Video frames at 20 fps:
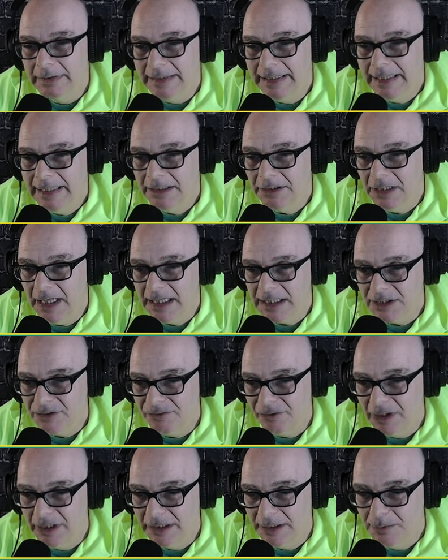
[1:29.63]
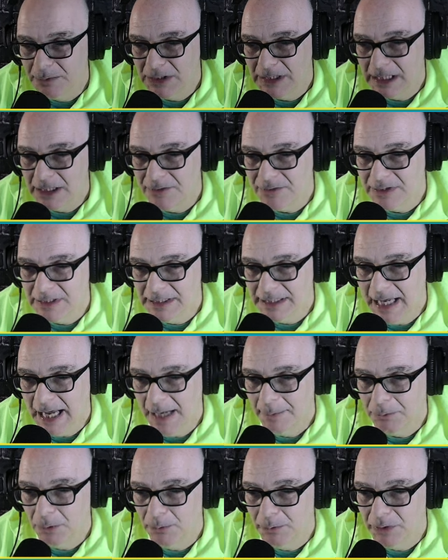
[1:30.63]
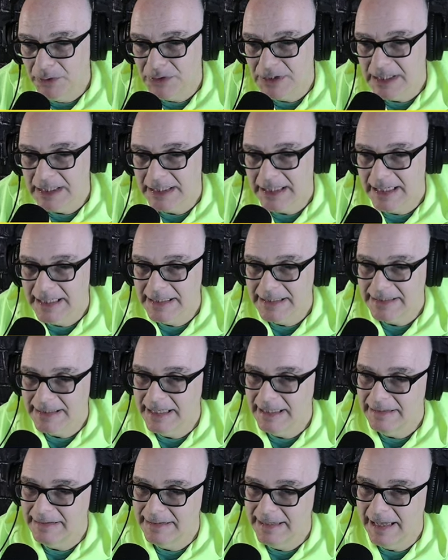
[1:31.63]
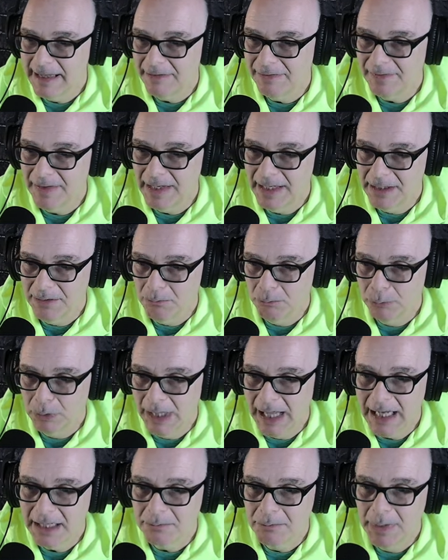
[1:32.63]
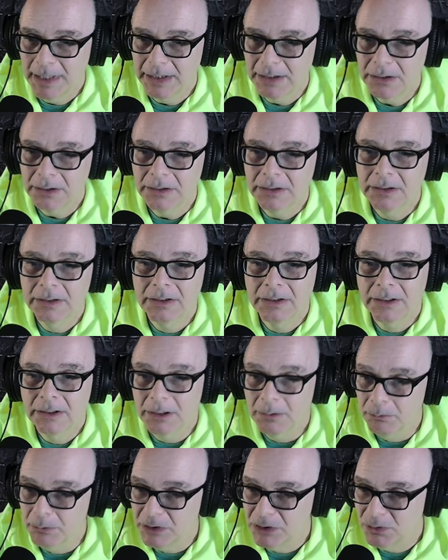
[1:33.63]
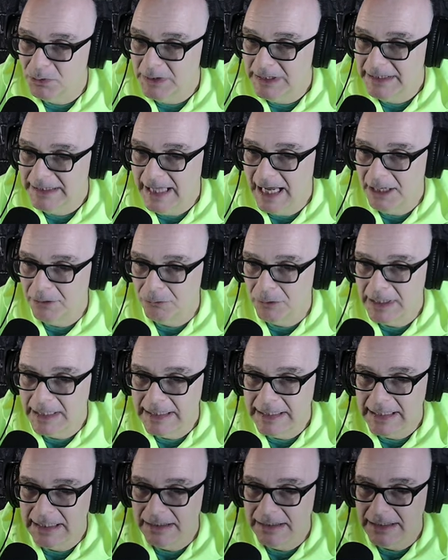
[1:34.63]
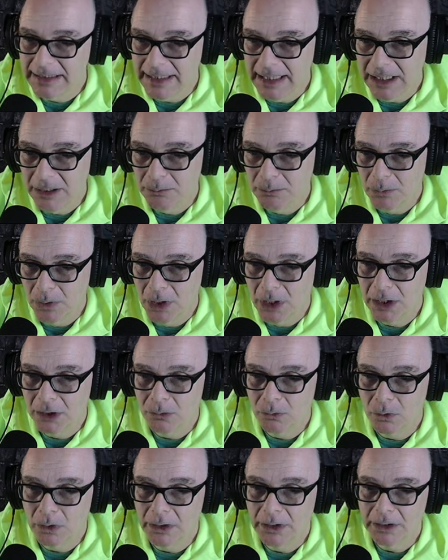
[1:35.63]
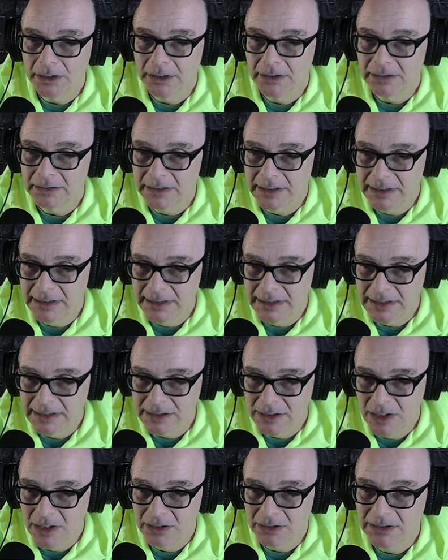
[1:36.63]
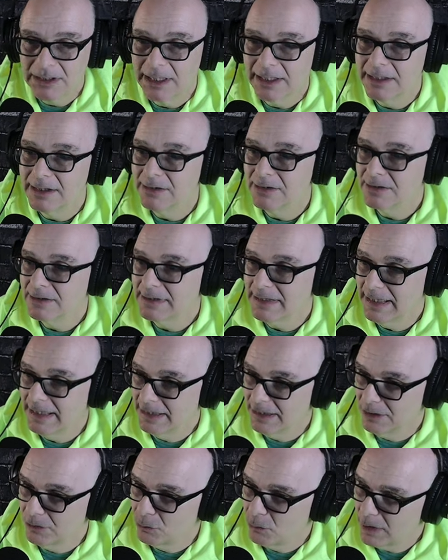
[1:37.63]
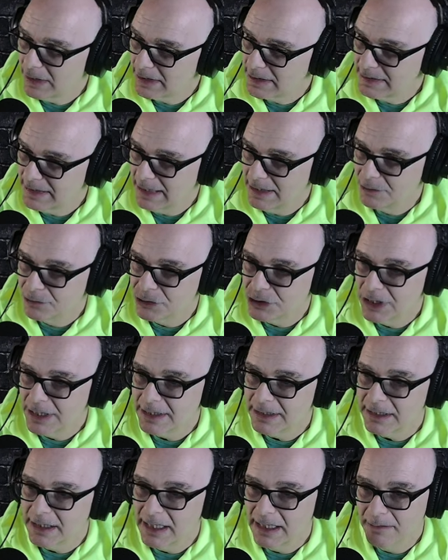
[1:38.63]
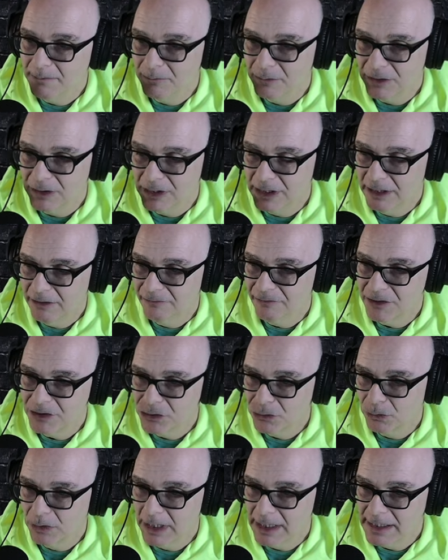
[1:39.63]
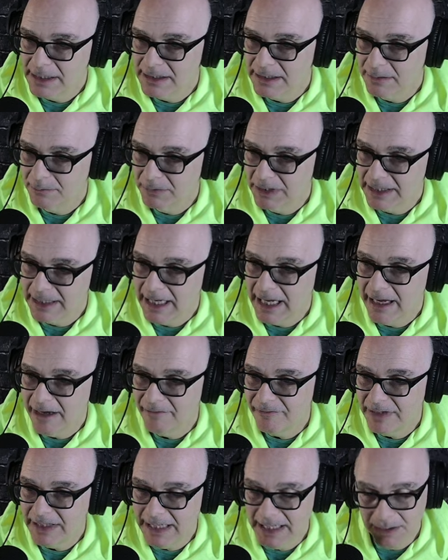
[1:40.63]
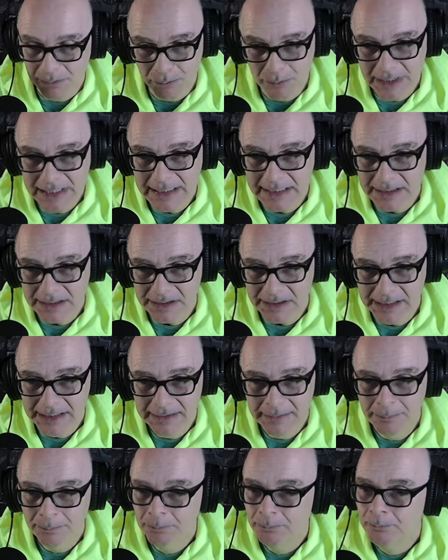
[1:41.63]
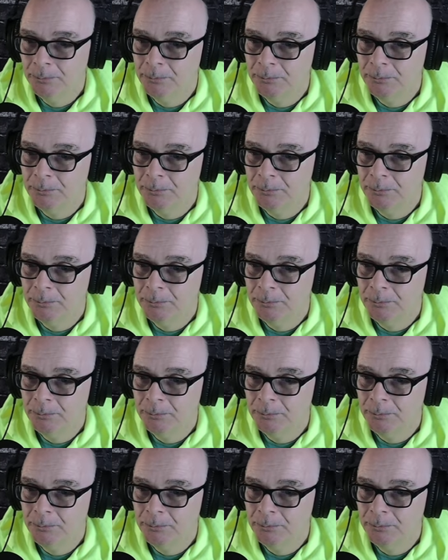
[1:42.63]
They classified themselves in Apple Music as death and black metal. Between that rating, the album artwork, the song titles, and a quick sound check, I'm gonna visualize something heavy and beastly.